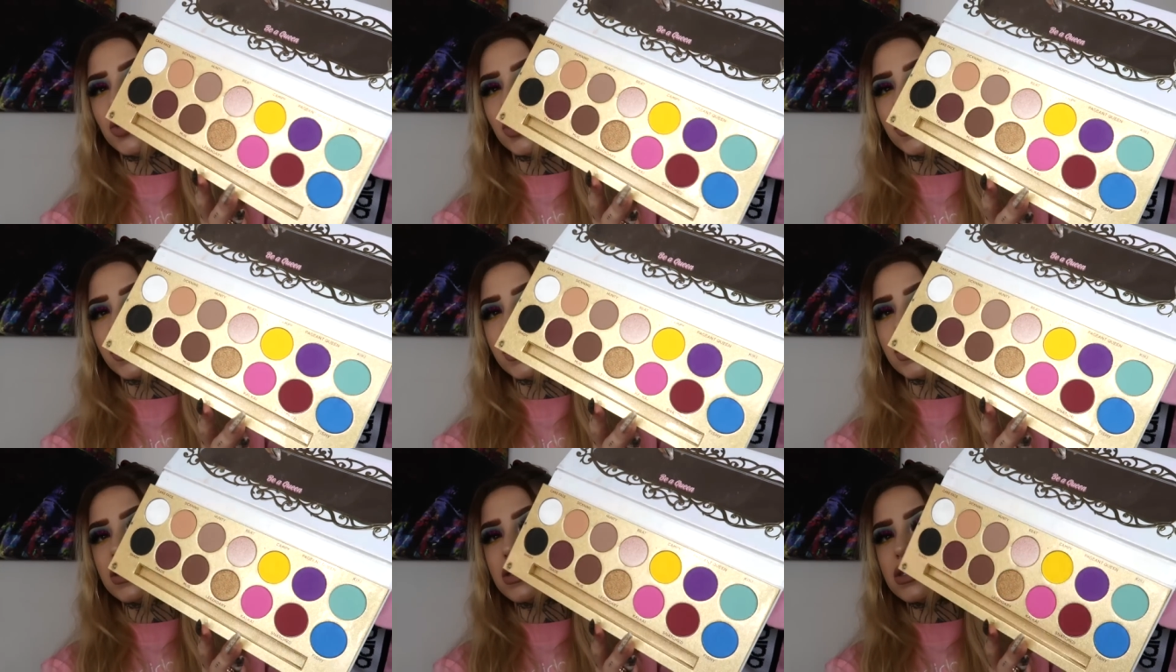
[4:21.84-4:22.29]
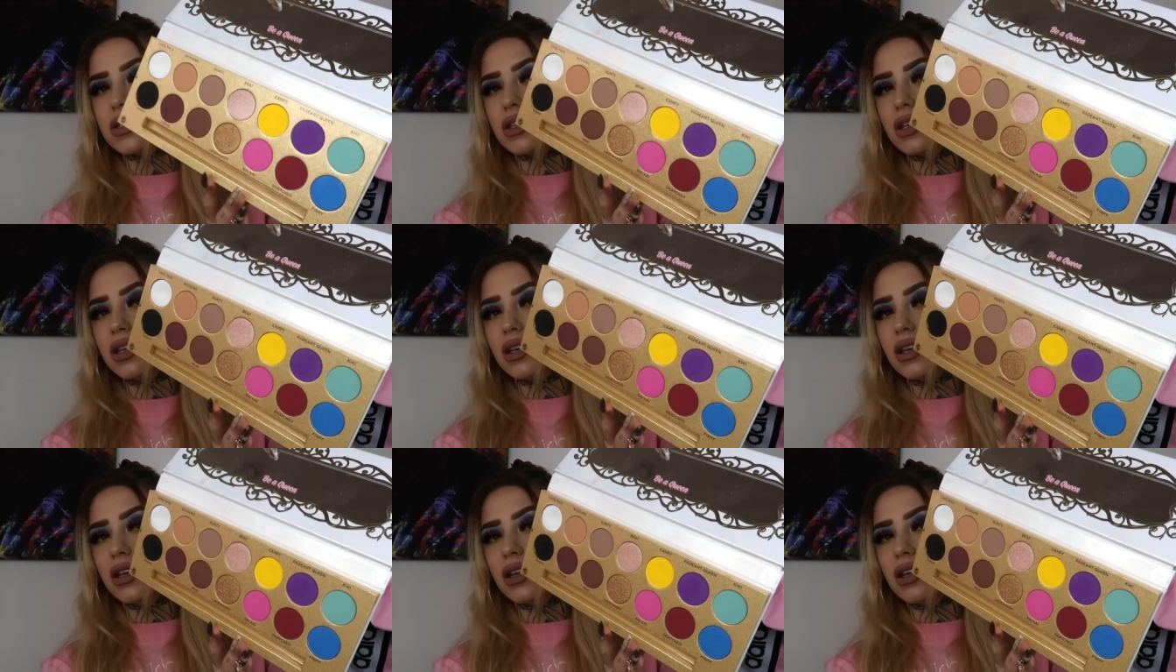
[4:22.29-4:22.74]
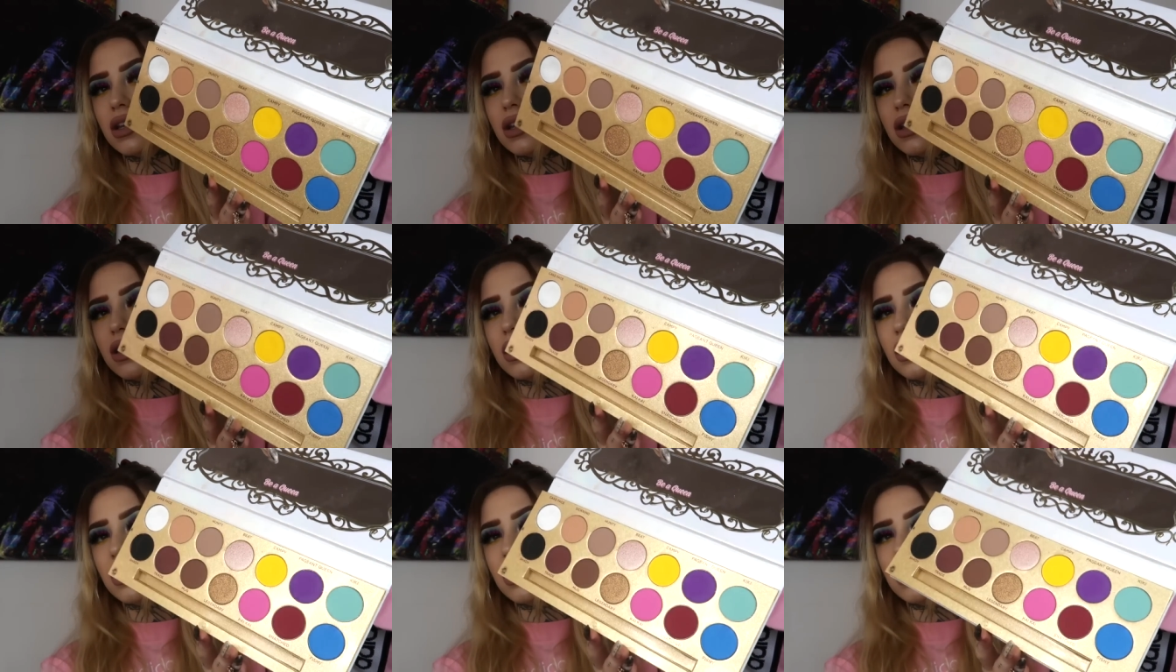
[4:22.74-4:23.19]
adore this
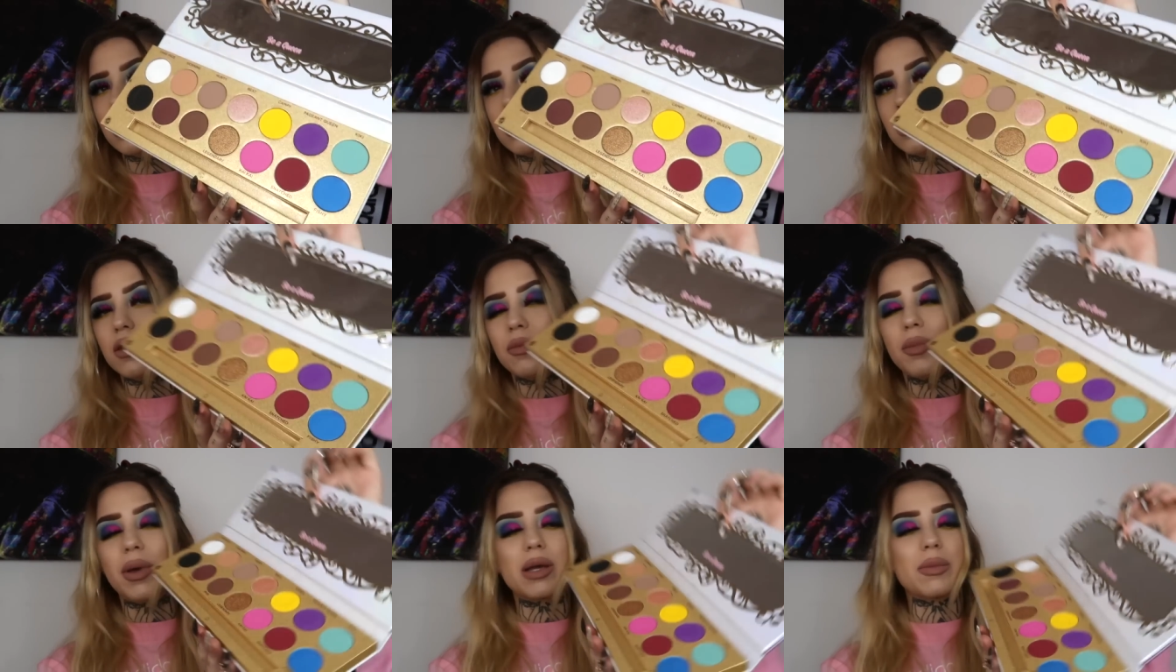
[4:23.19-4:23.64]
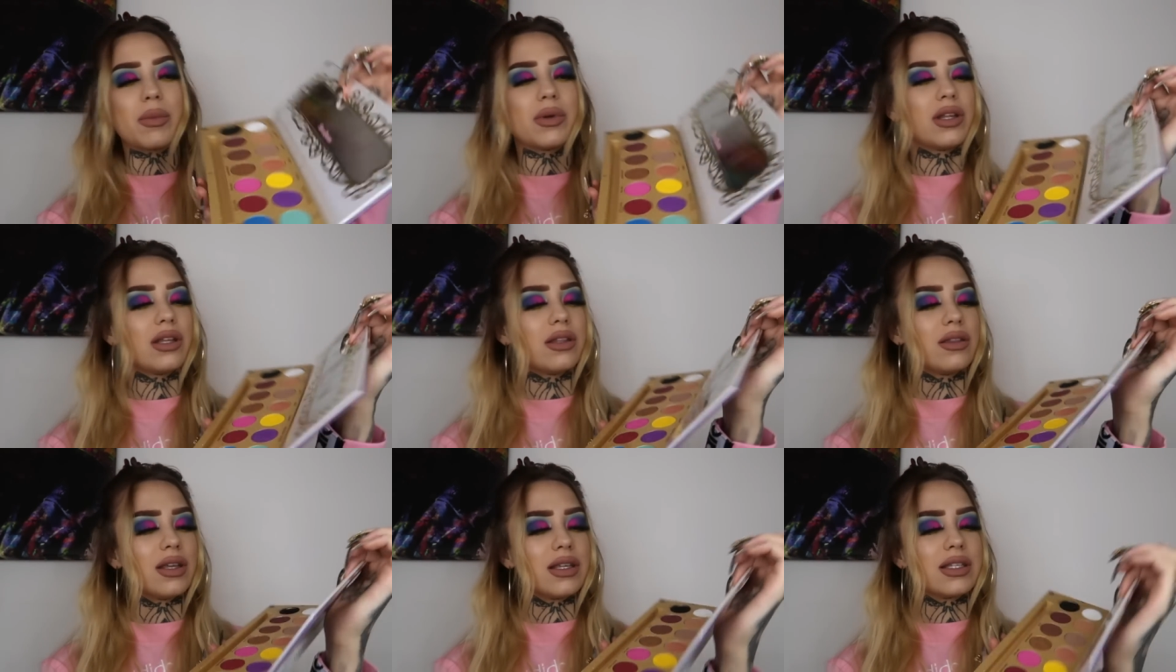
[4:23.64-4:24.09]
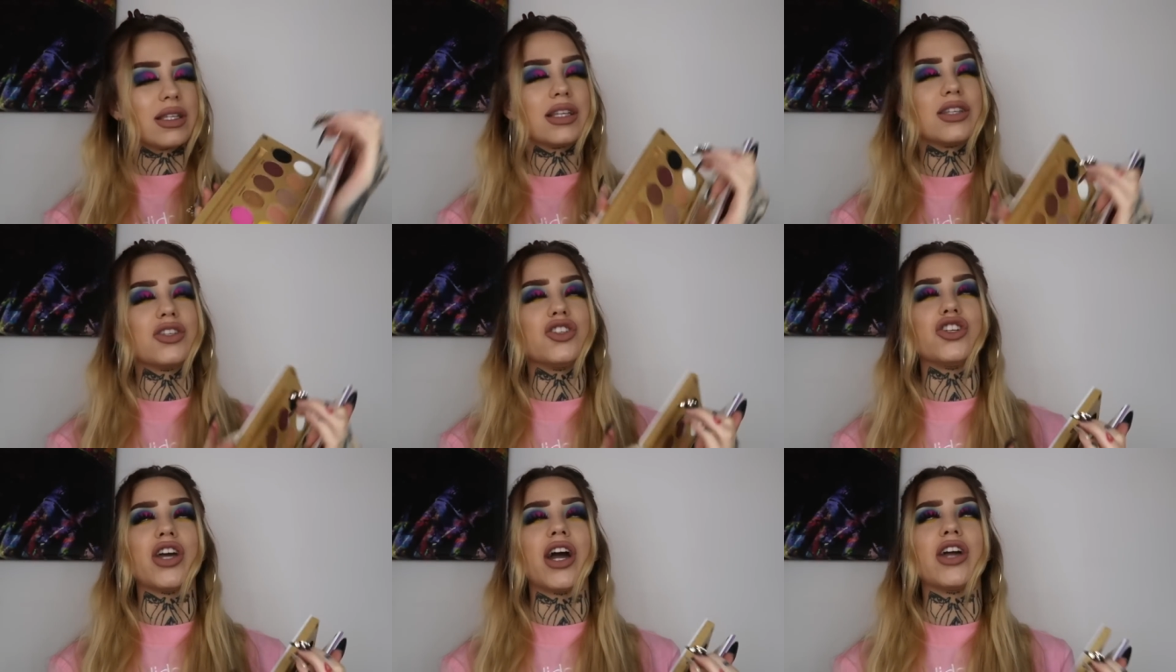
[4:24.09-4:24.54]
the pigment in this
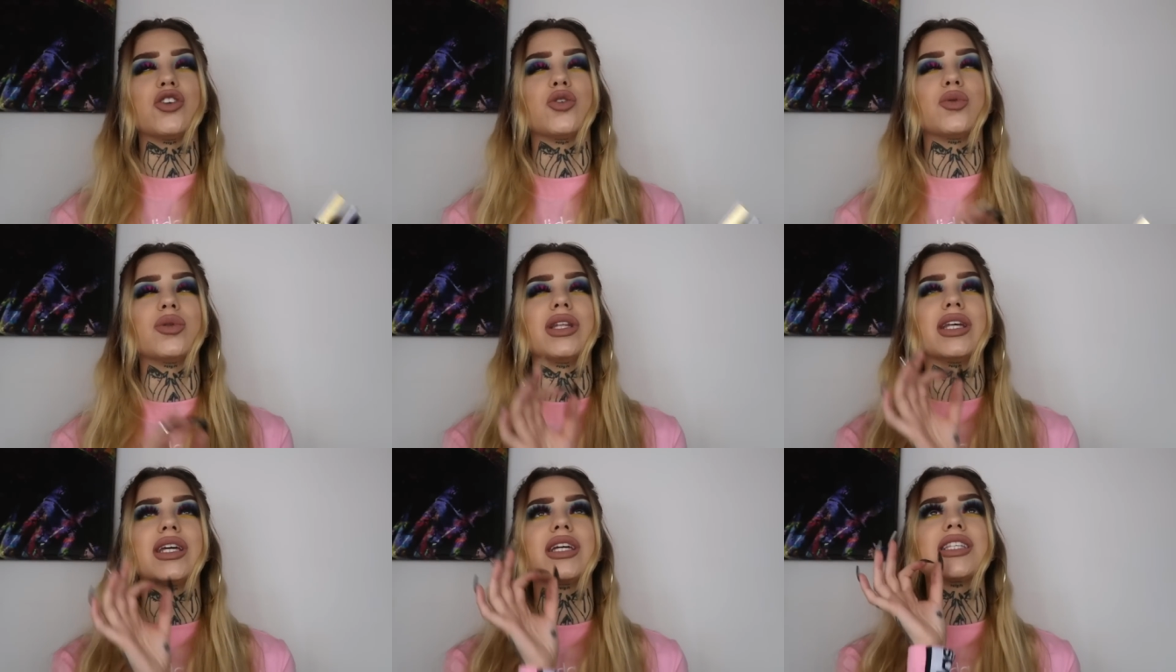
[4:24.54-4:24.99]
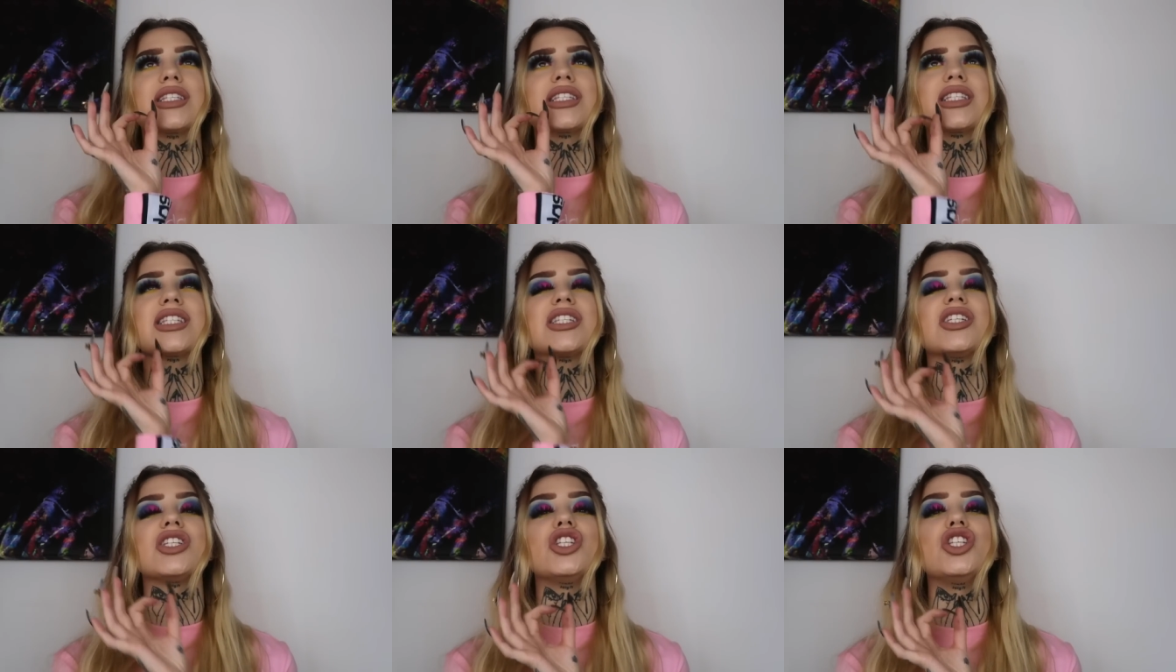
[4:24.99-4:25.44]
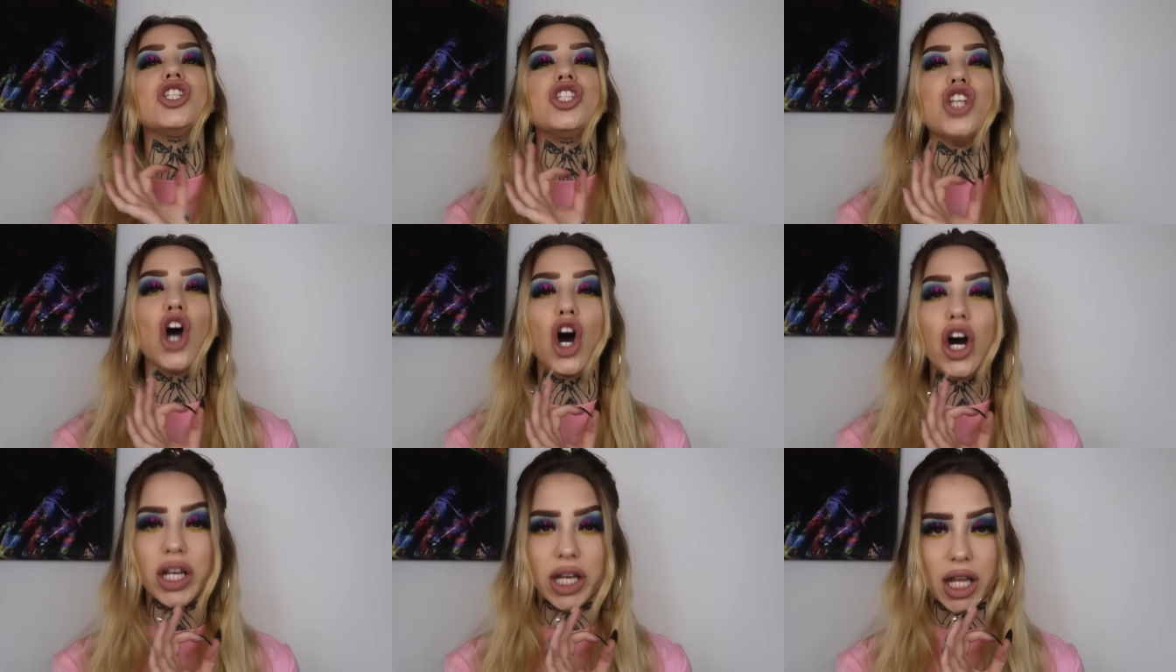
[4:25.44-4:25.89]
is genuinely
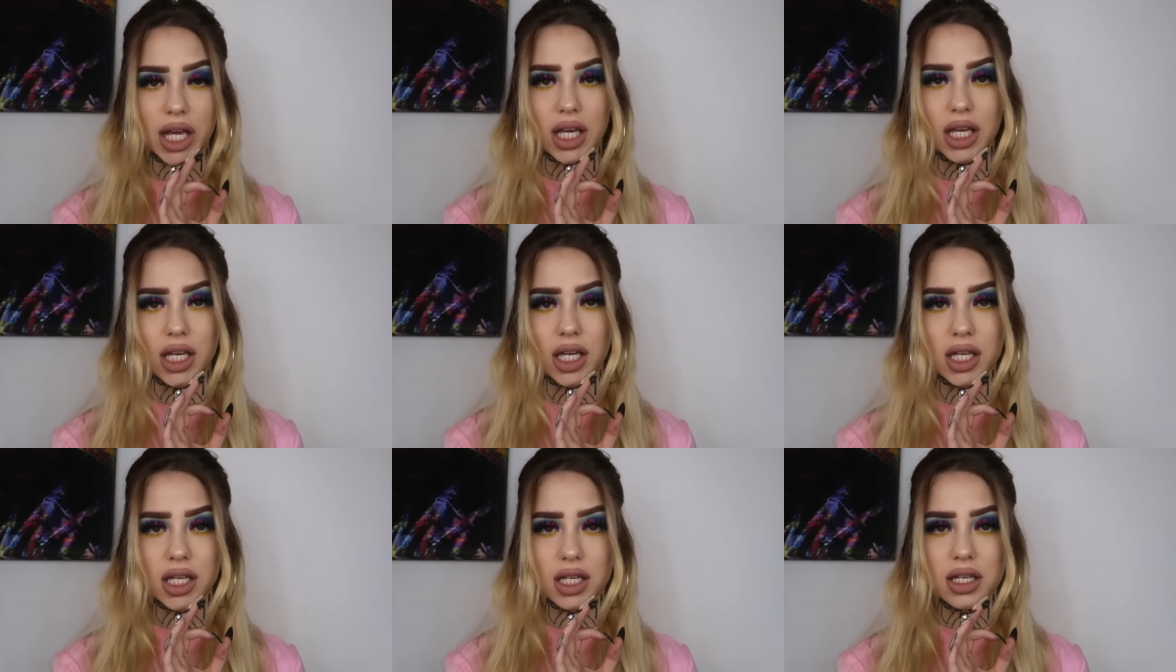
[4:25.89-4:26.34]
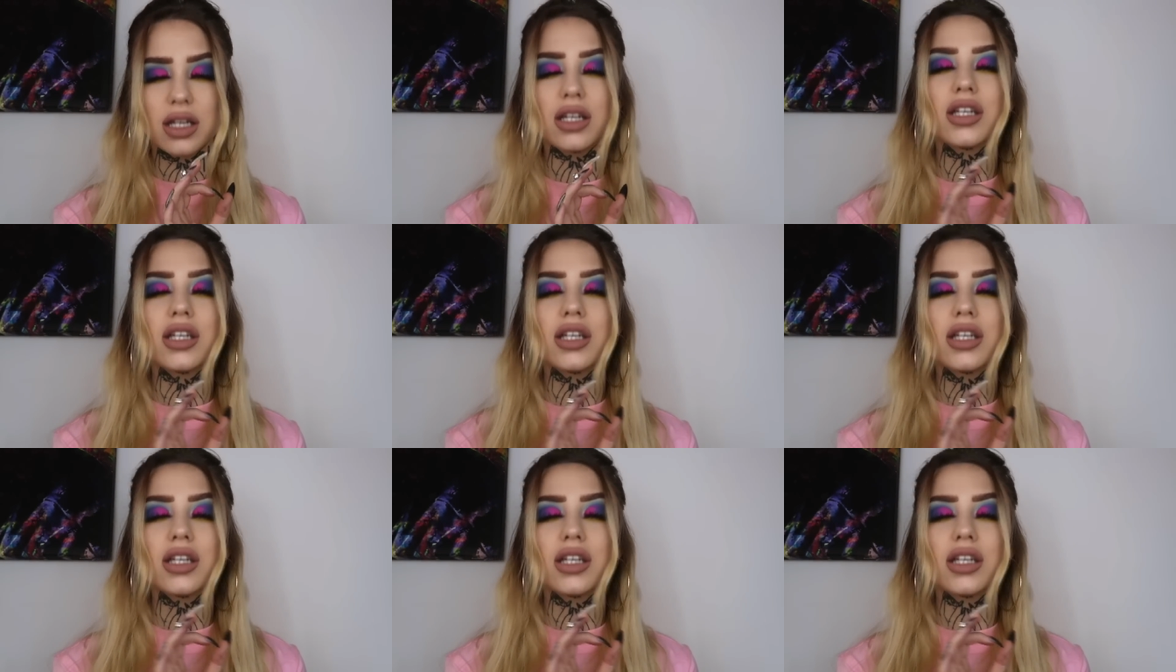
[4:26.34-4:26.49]
stunning